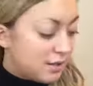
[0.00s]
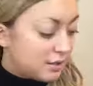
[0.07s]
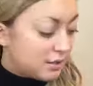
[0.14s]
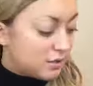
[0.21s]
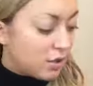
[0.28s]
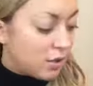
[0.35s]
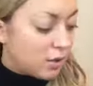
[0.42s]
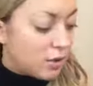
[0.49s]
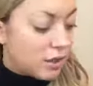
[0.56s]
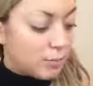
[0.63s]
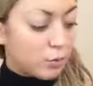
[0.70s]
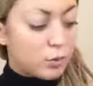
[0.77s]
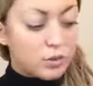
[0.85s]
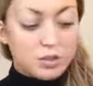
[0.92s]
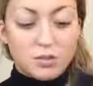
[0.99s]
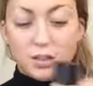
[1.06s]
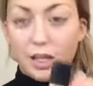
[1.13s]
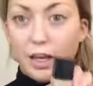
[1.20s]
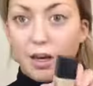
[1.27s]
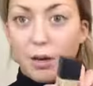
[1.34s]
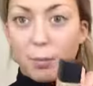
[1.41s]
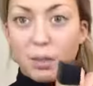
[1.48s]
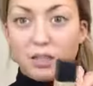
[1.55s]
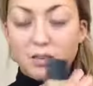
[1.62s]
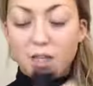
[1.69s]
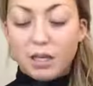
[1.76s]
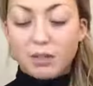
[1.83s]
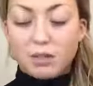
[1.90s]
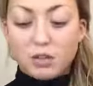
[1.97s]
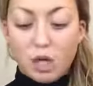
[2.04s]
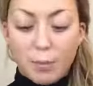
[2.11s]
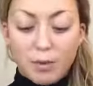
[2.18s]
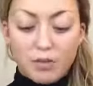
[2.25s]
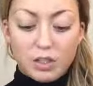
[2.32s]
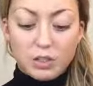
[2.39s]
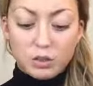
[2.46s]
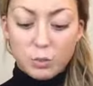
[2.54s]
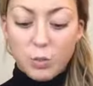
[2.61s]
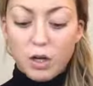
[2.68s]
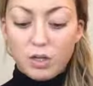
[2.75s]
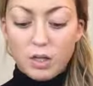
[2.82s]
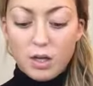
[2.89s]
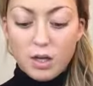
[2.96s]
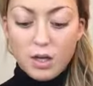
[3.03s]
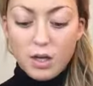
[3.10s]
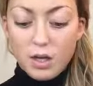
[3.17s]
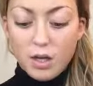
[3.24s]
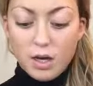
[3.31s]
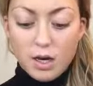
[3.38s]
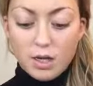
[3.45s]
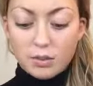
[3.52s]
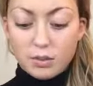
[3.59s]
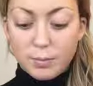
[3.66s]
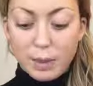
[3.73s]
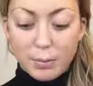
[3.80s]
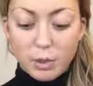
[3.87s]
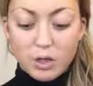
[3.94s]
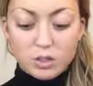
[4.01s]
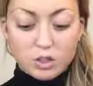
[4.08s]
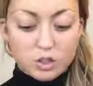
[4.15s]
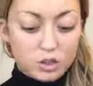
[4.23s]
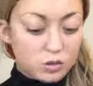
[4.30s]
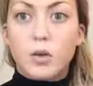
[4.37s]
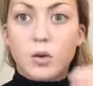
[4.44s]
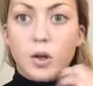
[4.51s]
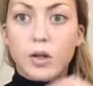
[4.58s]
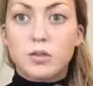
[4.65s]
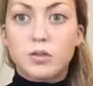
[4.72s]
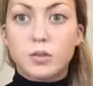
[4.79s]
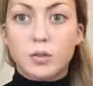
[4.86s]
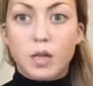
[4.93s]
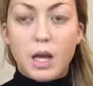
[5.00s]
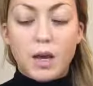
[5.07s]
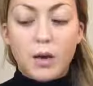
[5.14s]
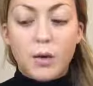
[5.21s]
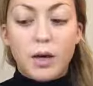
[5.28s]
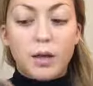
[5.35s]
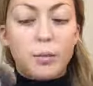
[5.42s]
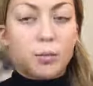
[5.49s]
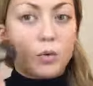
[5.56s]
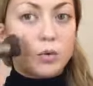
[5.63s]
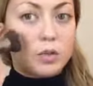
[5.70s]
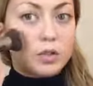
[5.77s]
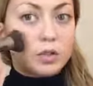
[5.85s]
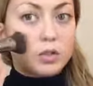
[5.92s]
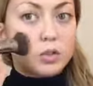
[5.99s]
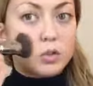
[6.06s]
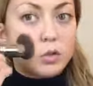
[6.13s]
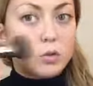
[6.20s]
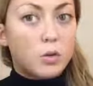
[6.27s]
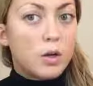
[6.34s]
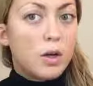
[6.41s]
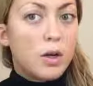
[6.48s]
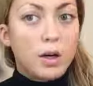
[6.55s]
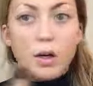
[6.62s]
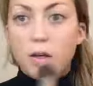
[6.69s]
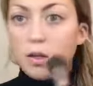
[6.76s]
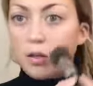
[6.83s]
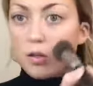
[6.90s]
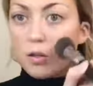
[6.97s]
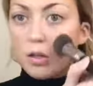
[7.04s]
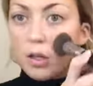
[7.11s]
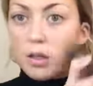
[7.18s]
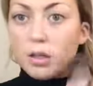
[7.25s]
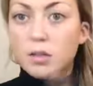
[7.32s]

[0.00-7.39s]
So I'm going to get a pea-sized drop of each one onto my brush. Okay, so now I'm going to go like